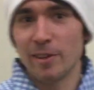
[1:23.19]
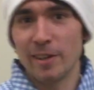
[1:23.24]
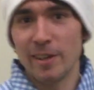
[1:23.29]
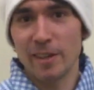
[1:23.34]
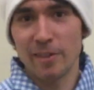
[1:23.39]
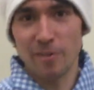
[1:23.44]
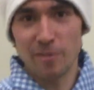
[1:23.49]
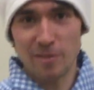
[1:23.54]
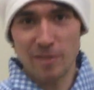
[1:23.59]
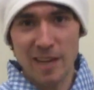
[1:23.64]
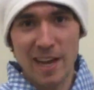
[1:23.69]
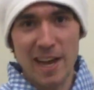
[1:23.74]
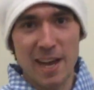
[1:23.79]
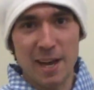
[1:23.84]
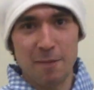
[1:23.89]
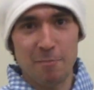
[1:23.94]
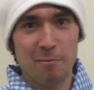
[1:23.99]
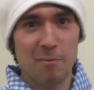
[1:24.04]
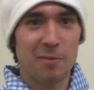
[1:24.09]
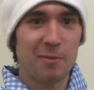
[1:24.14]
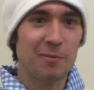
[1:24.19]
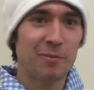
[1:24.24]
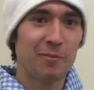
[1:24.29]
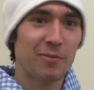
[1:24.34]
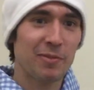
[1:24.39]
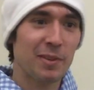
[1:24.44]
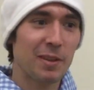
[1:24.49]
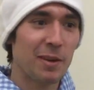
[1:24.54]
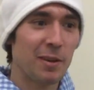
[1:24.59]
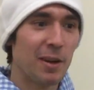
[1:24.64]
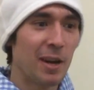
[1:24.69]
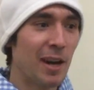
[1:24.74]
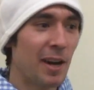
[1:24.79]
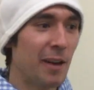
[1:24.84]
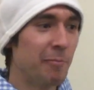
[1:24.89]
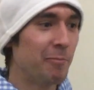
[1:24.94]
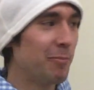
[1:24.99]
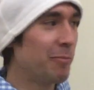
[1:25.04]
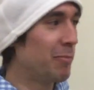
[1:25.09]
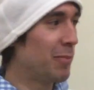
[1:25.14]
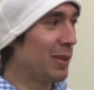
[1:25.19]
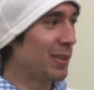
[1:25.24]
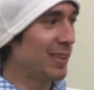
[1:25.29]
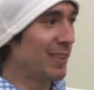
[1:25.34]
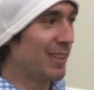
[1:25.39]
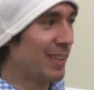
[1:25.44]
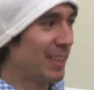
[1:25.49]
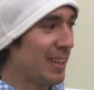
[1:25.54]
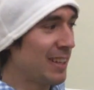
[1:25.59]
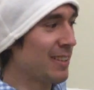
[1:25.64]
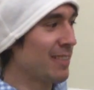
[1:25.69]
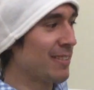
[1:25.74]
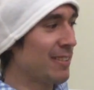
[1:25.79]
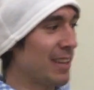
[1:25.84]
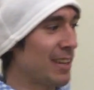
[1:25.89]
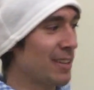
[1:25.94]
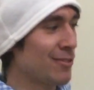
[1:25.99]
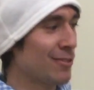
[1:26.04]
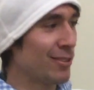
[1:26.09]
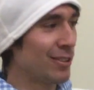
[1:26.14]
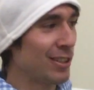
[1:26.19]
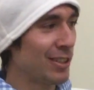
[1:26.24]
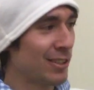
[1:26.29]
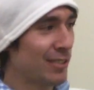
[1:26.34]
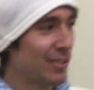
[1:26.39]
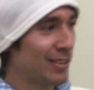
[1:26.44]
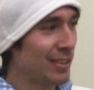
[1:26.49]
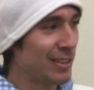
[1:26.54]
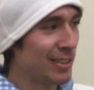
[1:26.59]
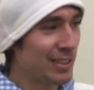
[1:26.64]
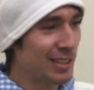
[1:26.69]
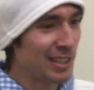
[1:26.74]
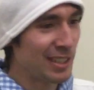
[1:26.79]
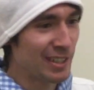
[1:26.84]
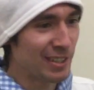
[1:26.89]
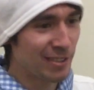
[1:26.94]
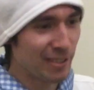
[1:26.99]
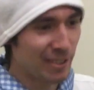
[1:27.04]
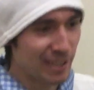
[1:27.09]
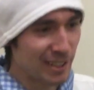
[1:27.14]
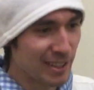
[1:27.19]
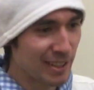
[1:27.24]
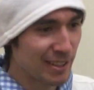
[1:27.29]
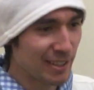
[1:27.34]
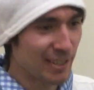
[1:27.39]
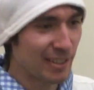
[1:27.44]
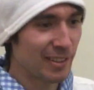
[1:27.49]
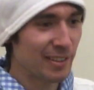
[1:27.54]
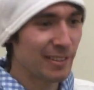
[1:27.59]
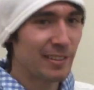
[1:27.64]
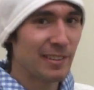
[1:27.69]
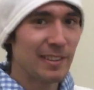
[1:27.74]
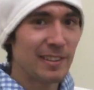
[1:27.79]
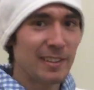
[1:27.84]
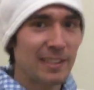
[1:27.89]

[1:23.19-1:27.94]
for another time. But let's actually get to the nitty-gritty here.